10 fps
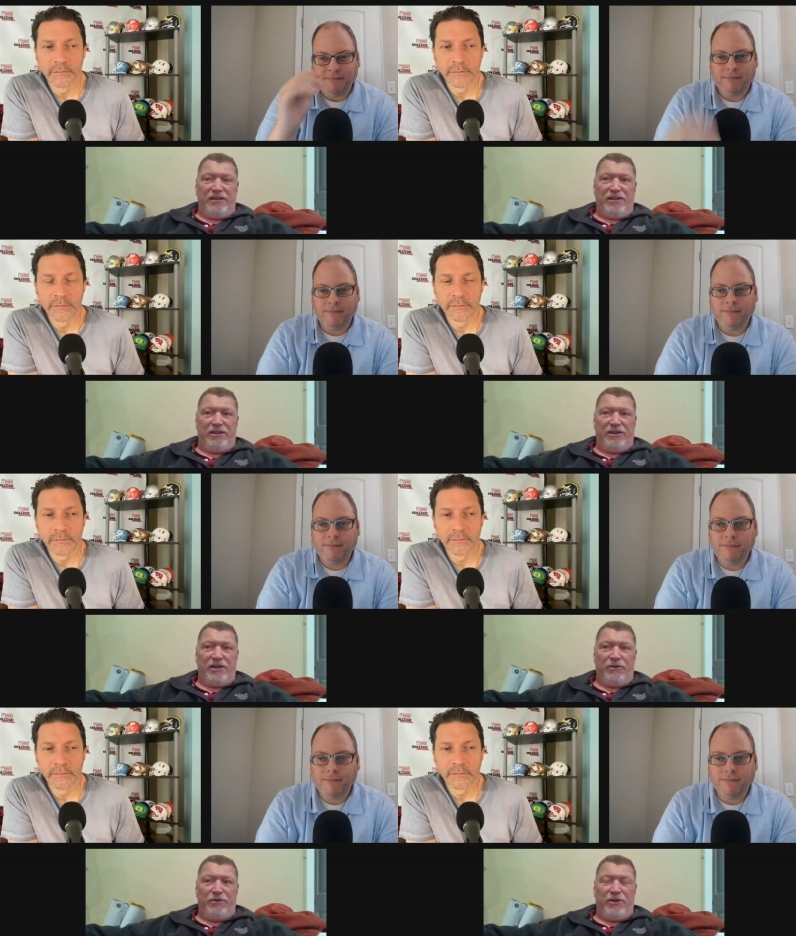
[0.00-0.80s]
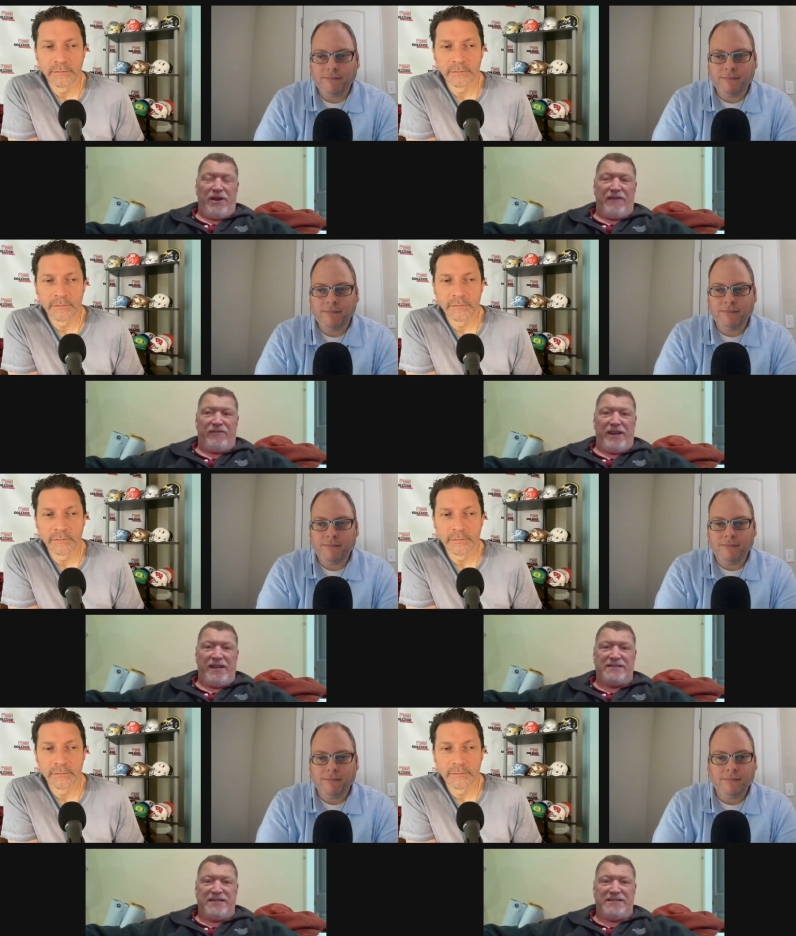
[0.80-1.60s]
Speaker 1: you know you have an
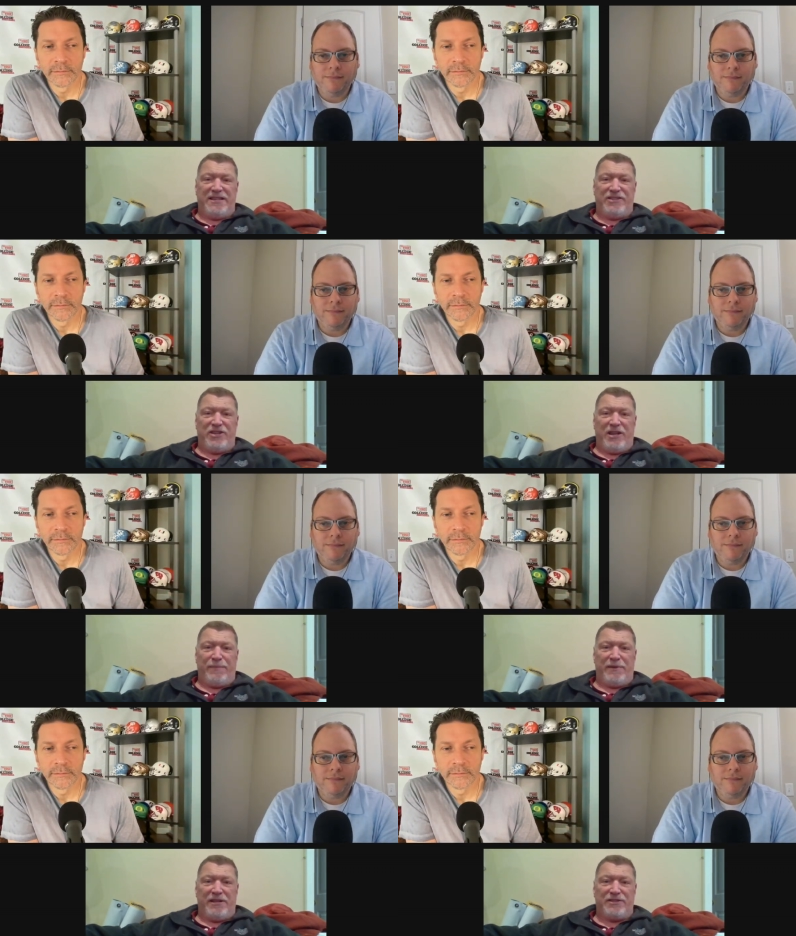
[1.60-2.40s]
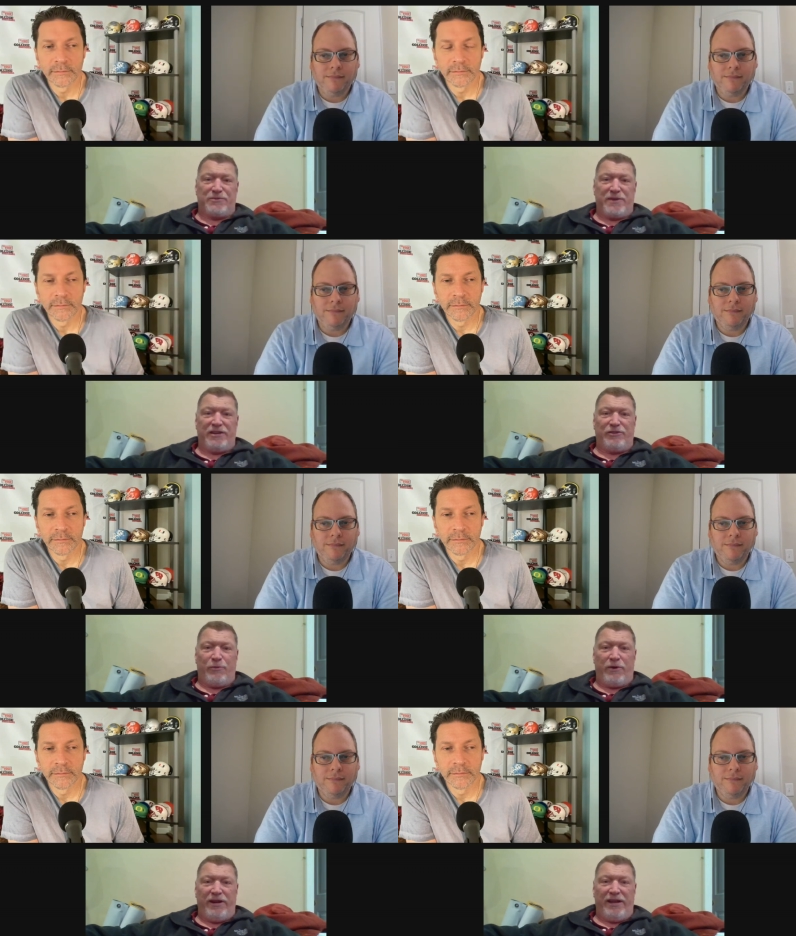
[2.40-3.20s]
ACC champion that's ranked
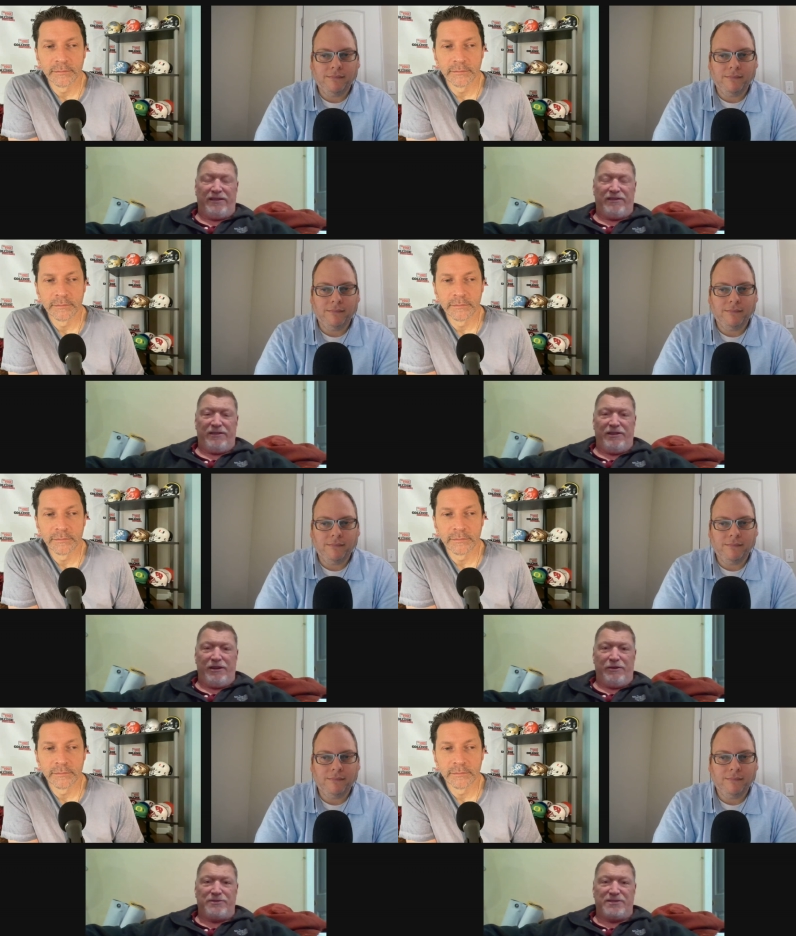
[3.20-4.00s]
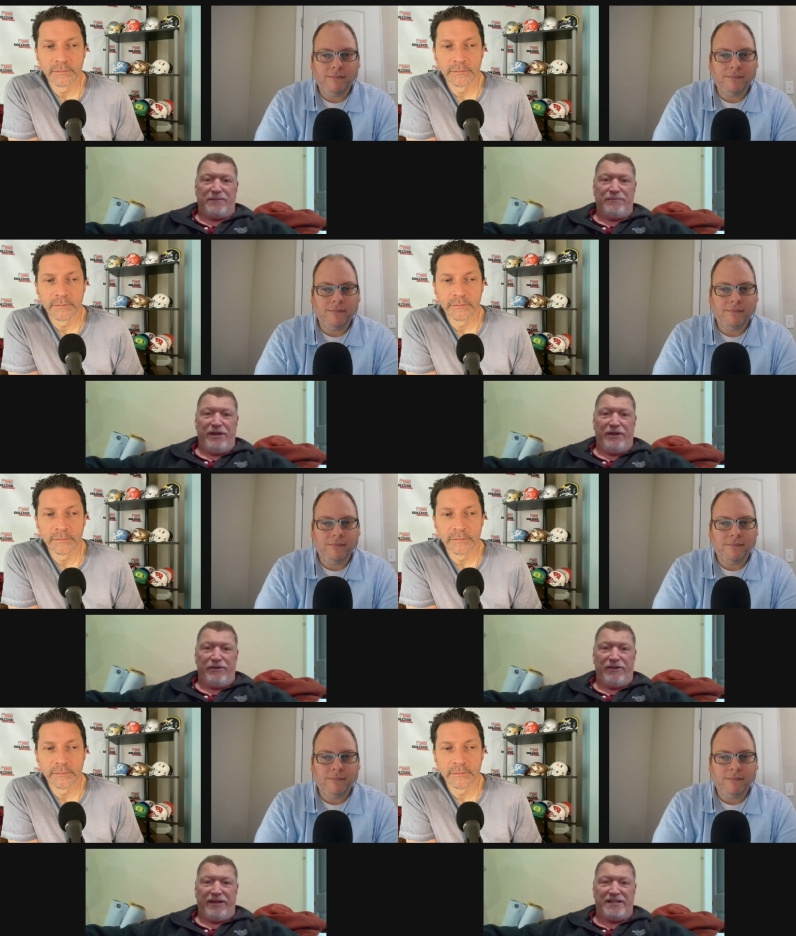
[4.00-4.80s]
twentieth, you know, some
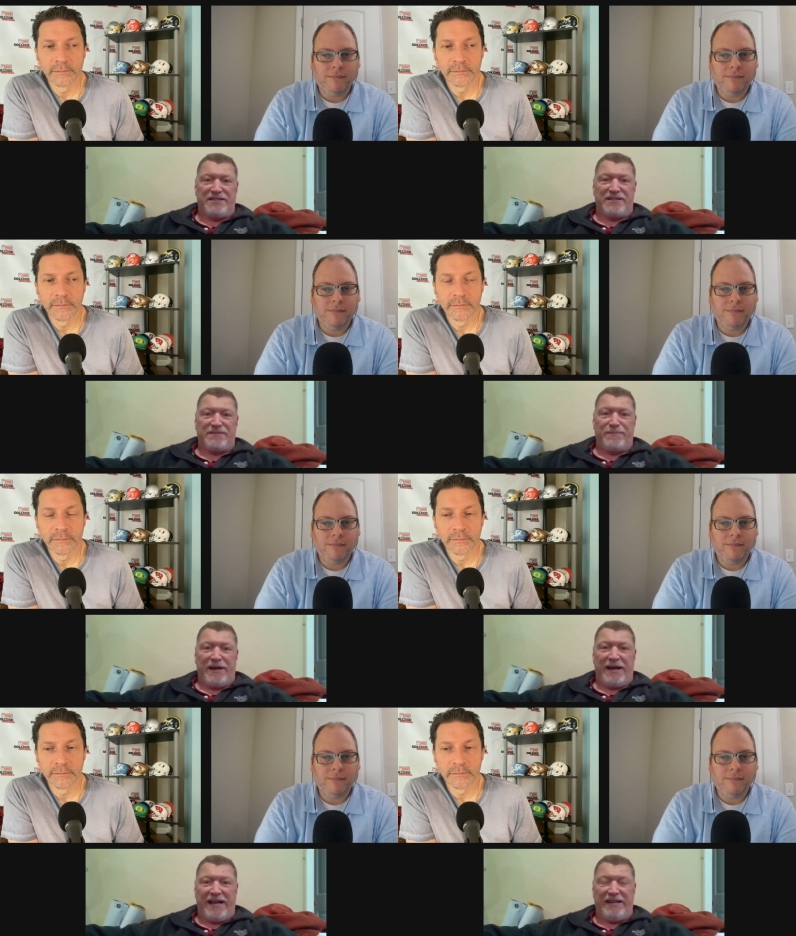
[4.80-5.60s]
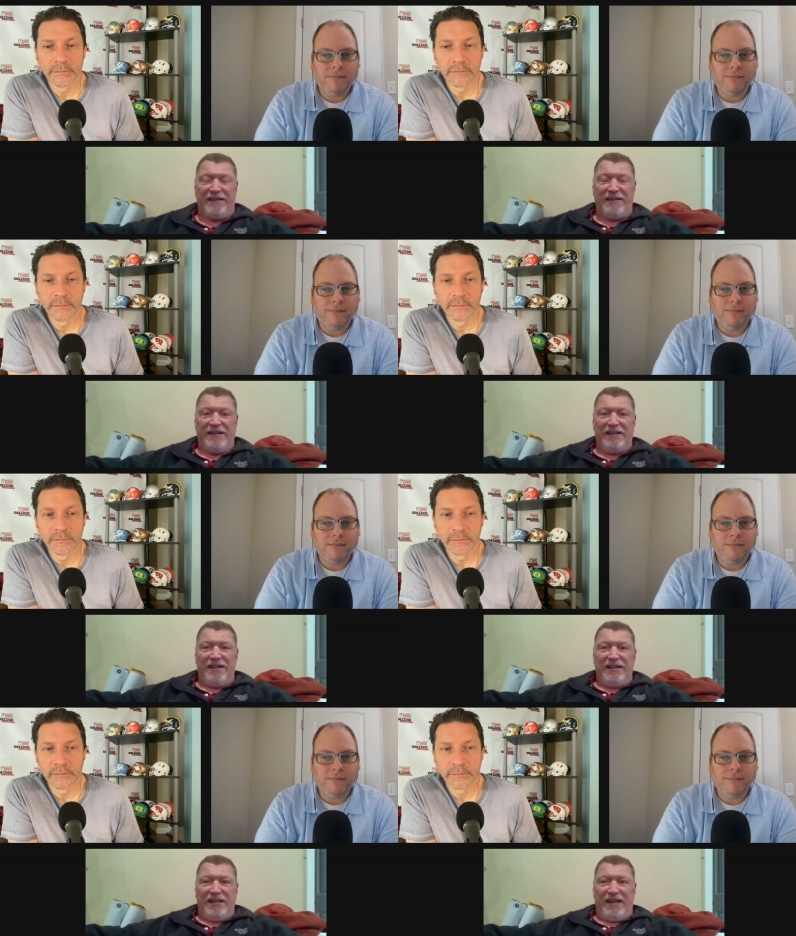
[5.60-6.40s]
year that gets a spot,
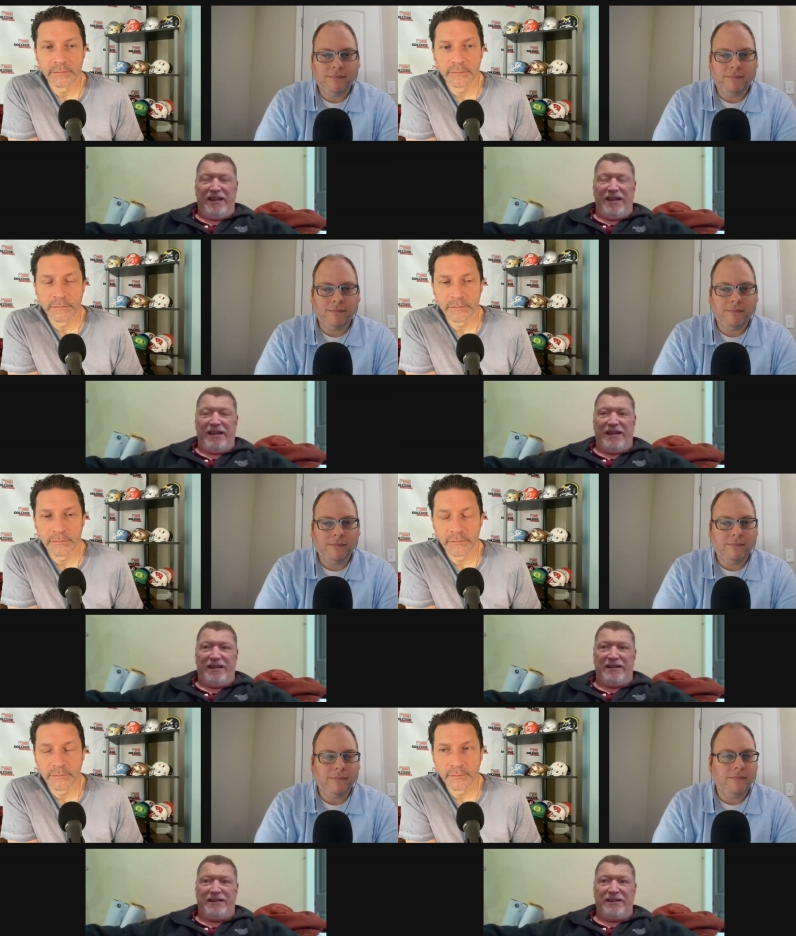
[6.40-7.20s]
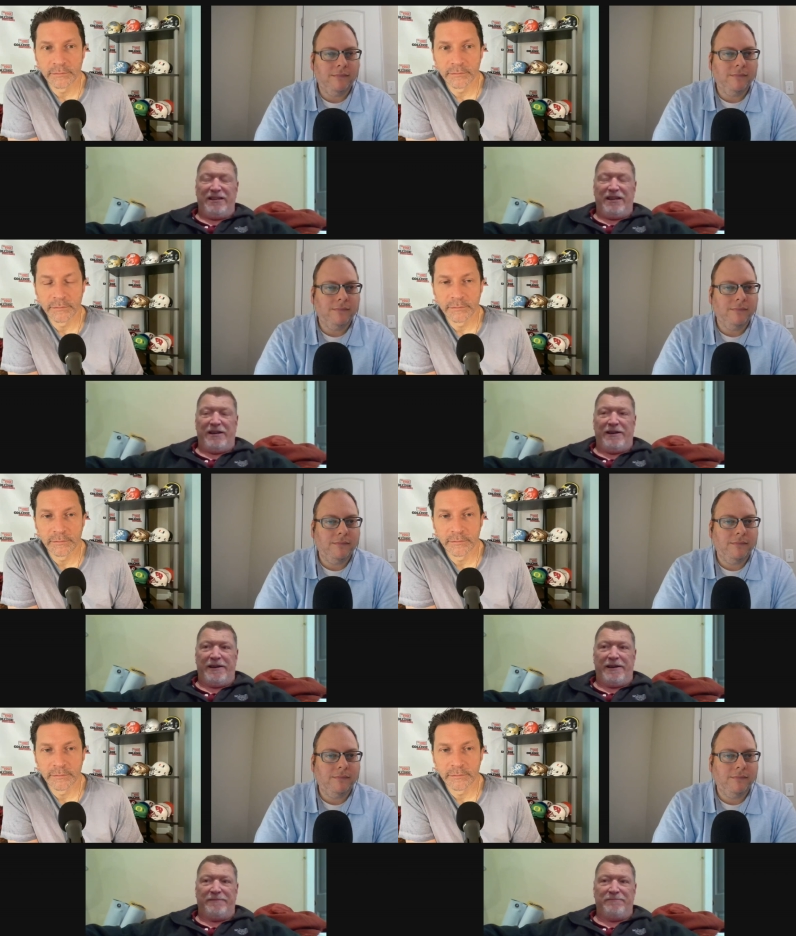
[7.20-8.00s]
and
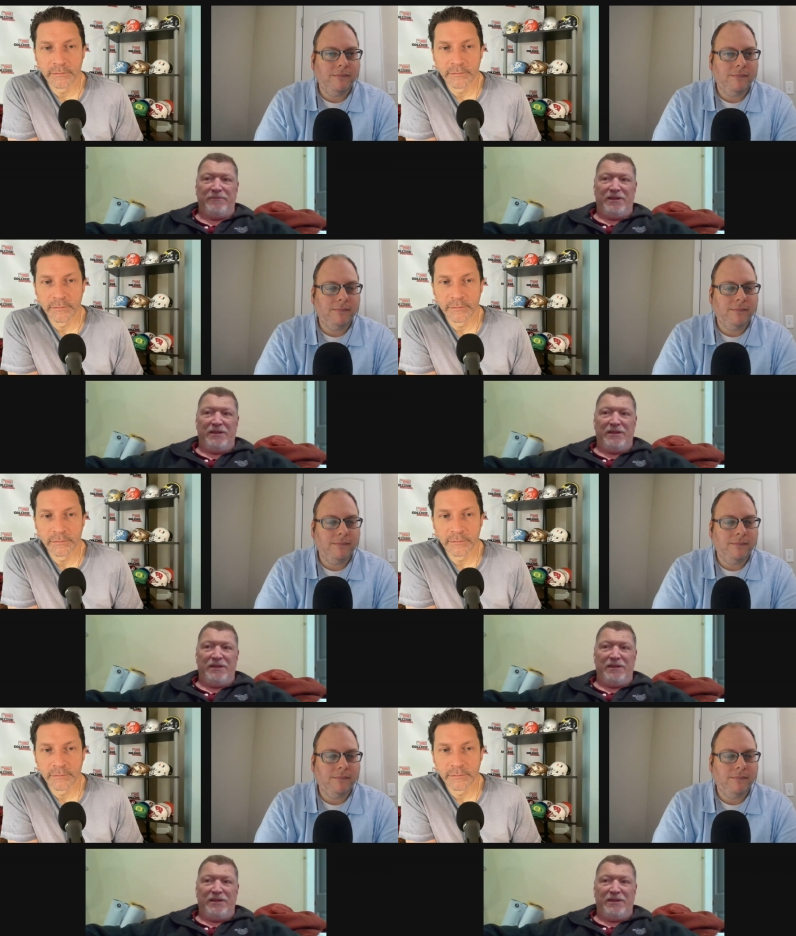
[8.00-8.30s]
um,